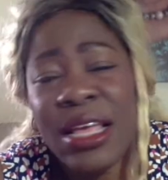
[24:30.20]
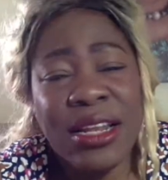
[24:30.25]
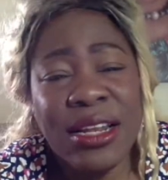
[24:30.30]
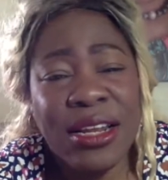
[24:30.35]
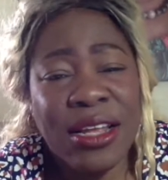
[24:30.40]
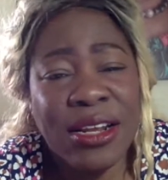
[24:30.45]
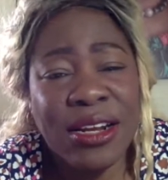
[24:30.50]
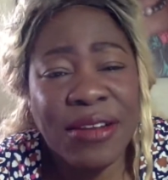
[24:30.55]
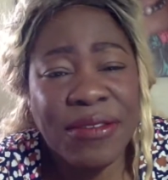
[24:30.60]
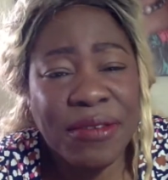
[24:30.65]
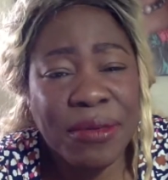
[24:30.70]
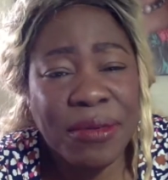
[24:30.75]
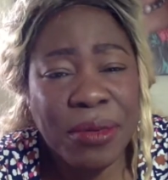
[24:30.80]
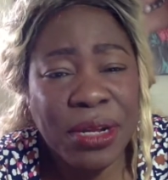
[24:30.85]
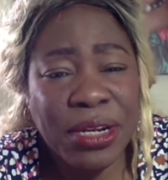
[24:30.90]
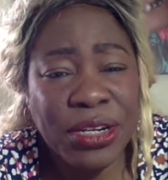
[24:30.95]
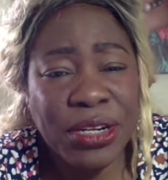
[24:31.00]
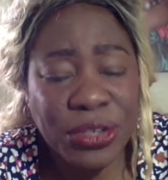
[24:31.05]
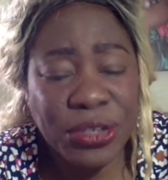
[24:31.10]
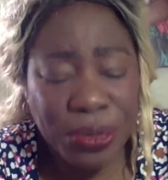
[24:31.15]
Not
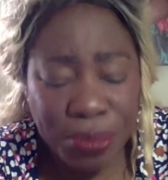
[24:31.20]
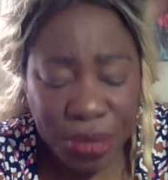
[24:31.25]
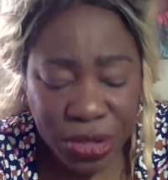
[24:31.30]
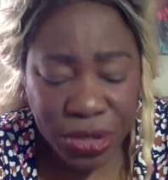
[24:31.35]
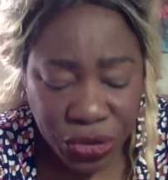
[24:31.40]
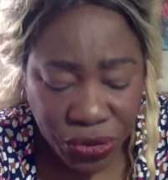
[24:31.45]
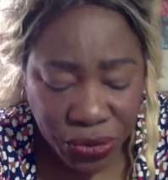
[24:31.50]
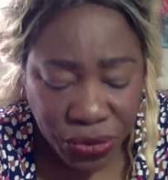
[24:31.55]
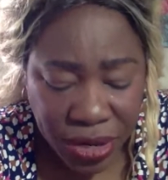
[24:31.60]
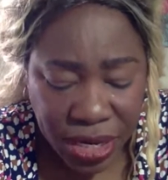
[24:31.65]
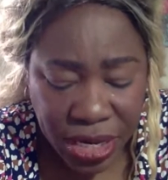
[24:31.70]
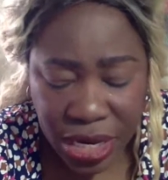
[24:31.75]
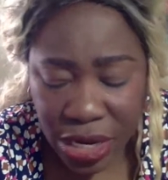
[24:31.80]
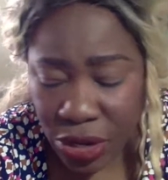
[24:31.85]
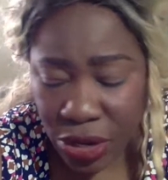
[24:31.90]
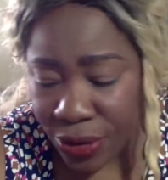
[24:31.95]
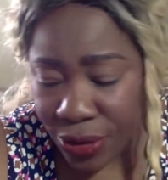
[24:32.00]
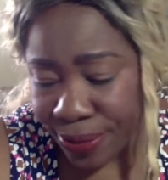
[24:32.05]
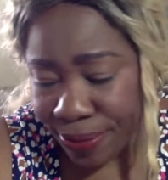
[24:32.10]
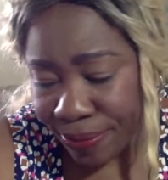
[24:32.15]
everybody should be
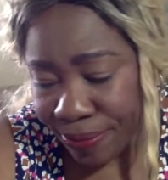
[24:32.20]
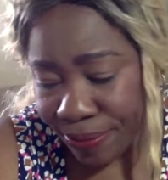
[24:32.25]
treating you.